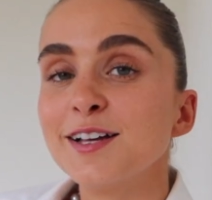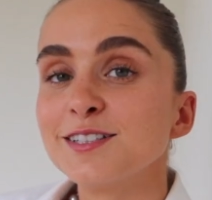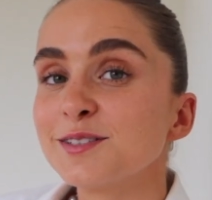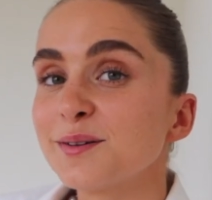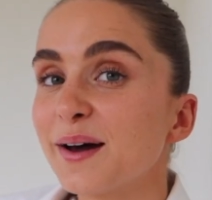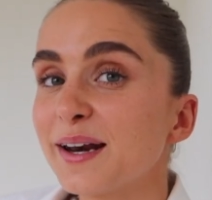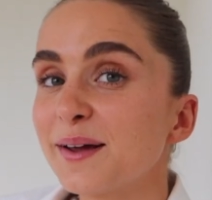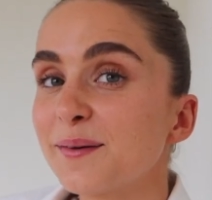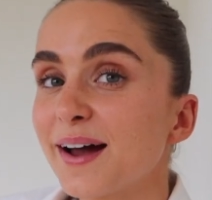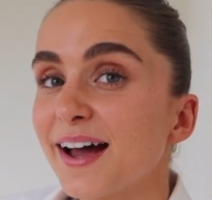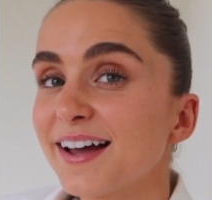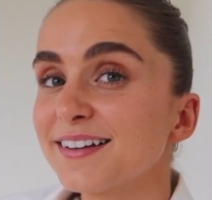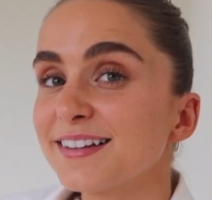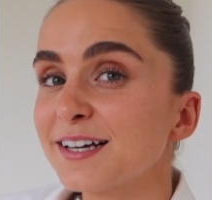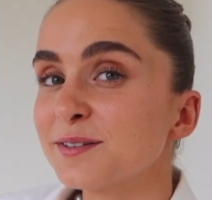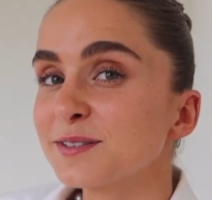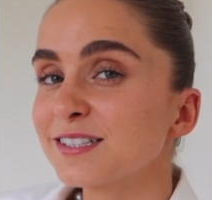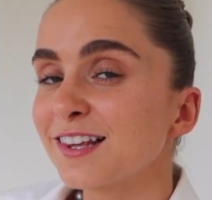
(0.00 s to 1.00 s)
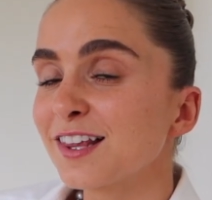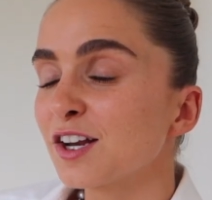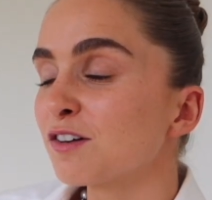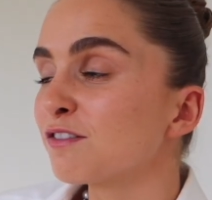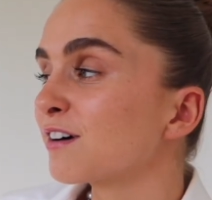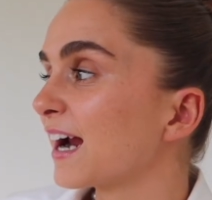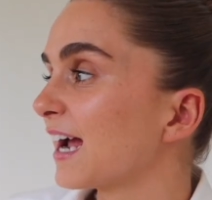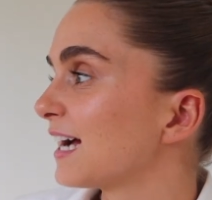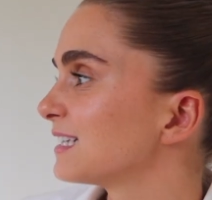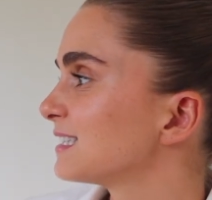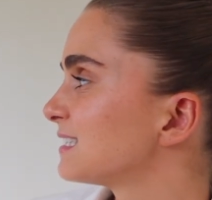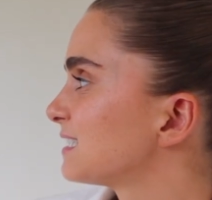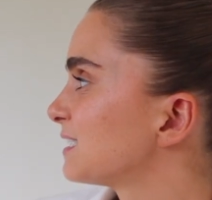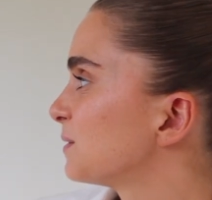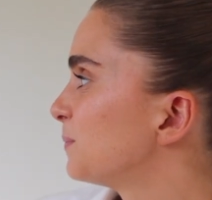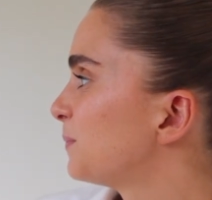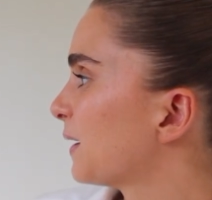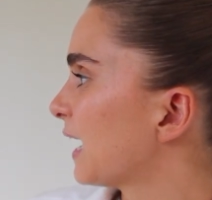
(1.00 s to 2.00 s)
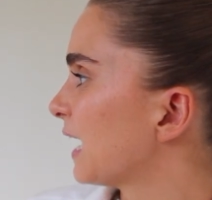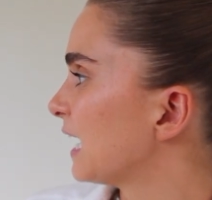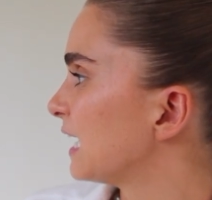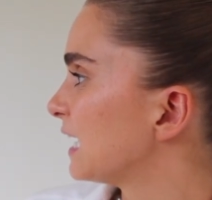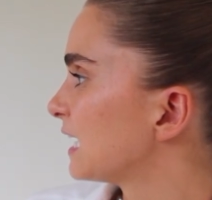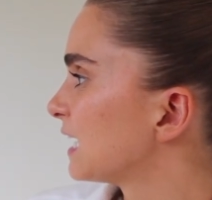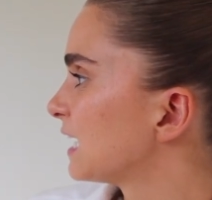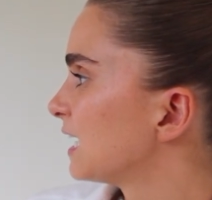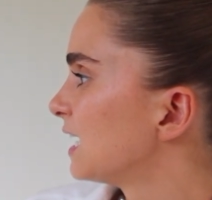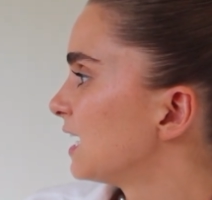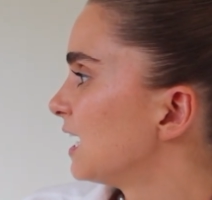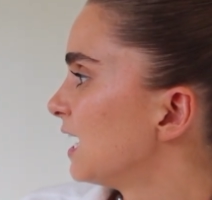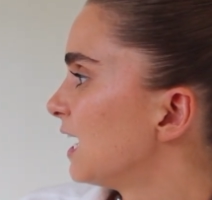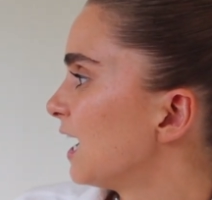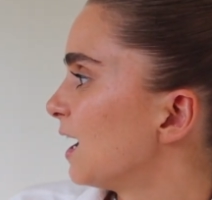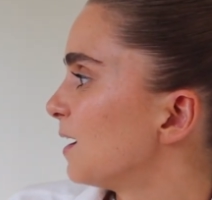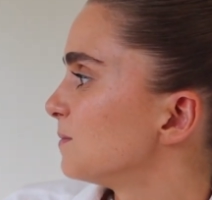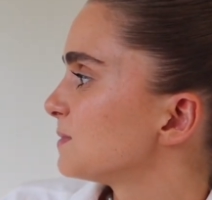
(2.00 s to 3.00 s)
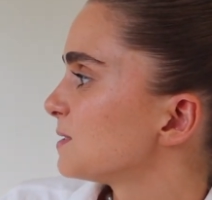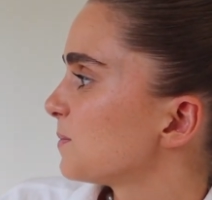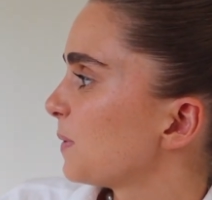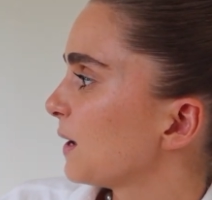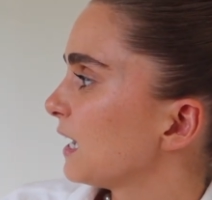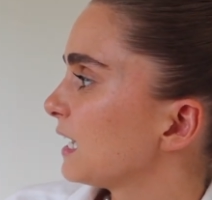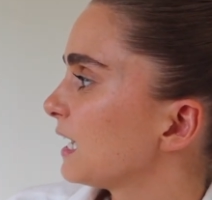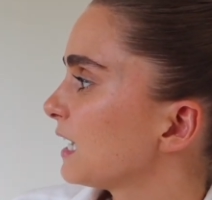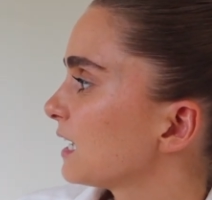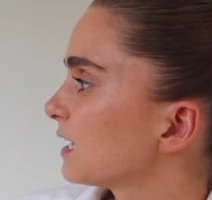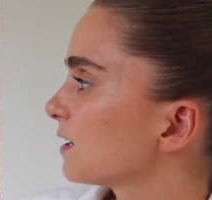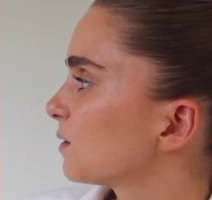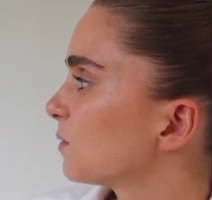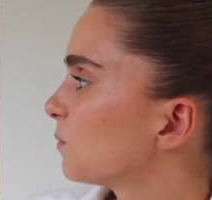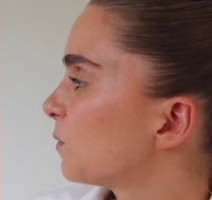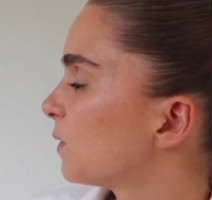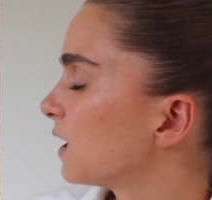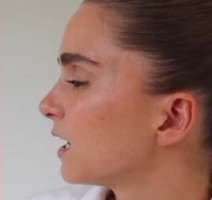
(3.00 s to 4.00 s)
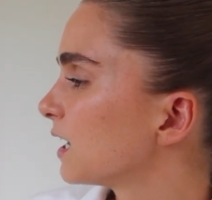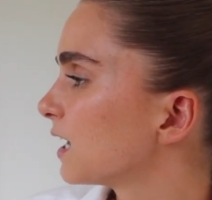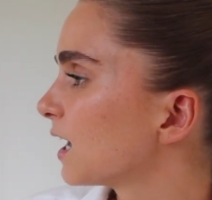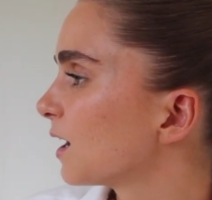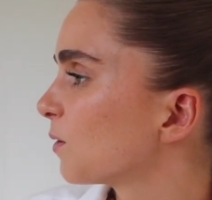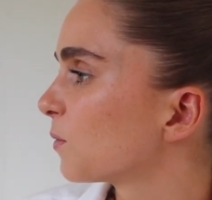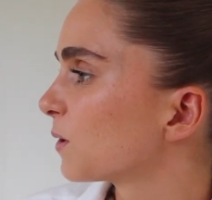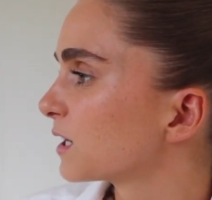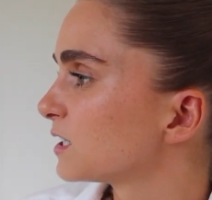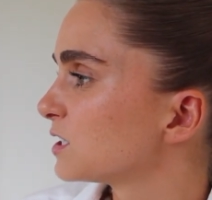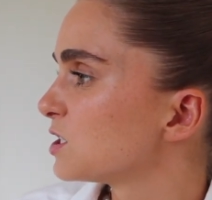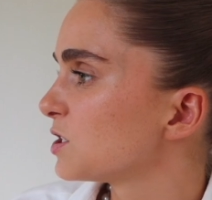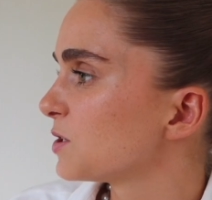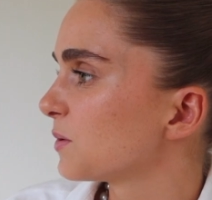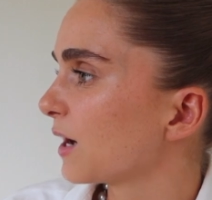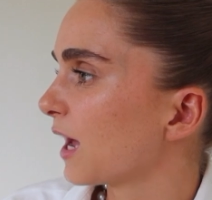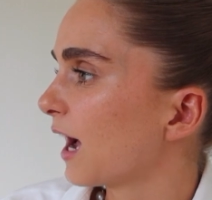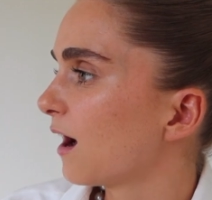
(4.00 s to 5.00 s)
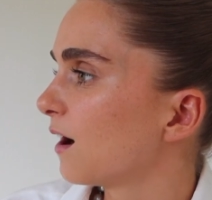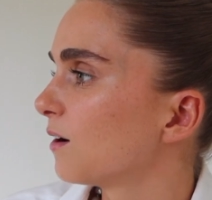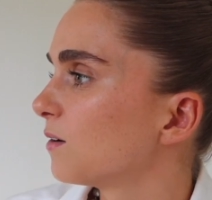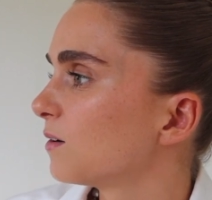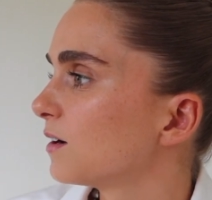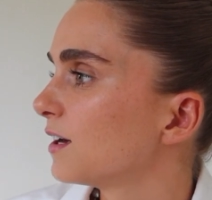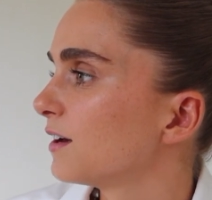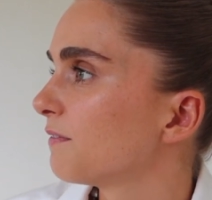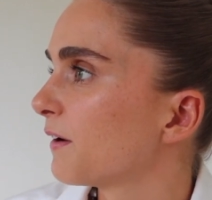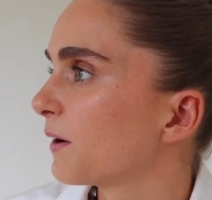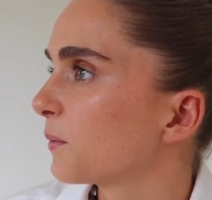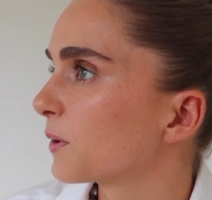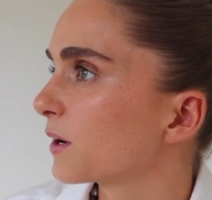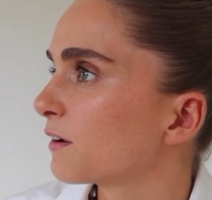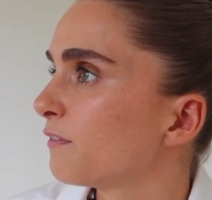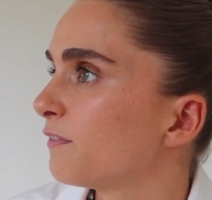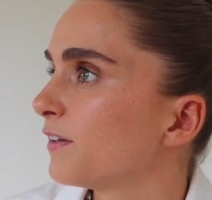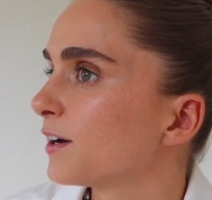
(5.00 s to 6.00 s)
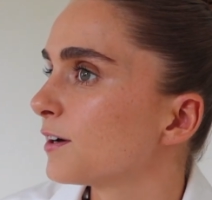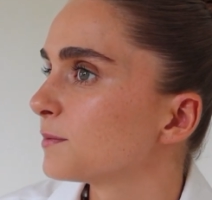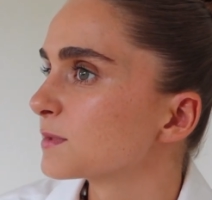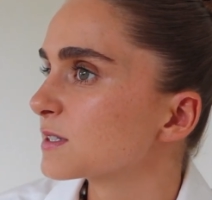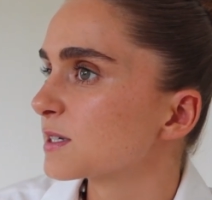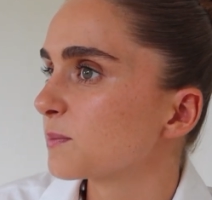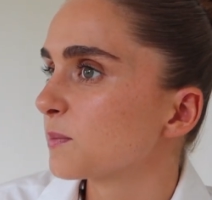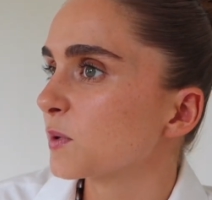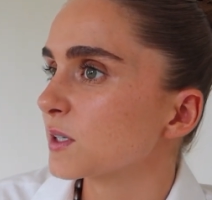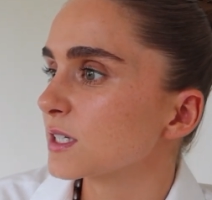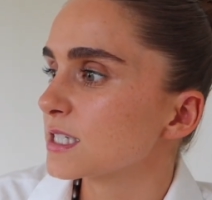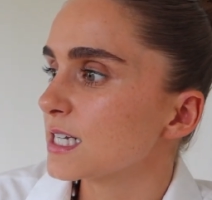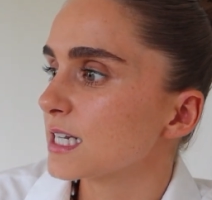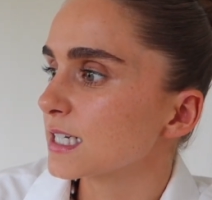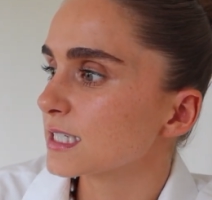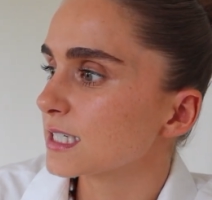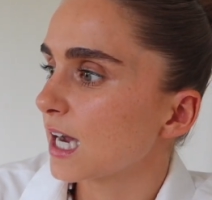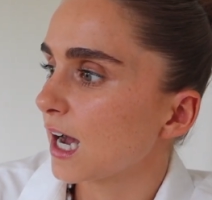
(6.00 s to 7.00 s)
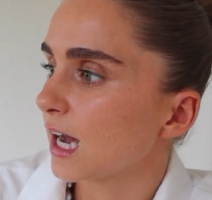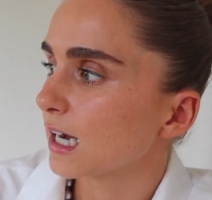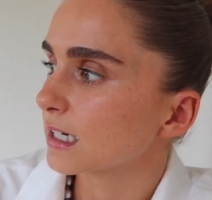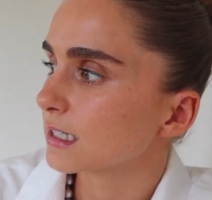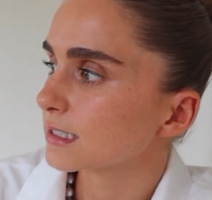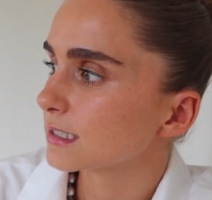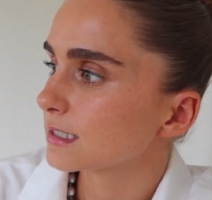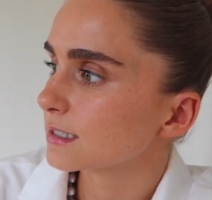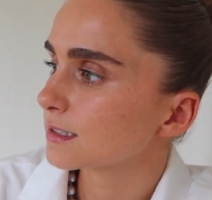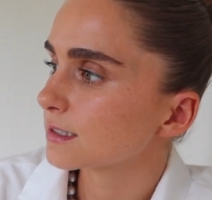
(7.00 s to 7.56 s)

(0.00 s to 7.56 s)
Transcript: So anyway, that was a little rant, but I'm debating what I want to do now, if I want to film some more TikToks.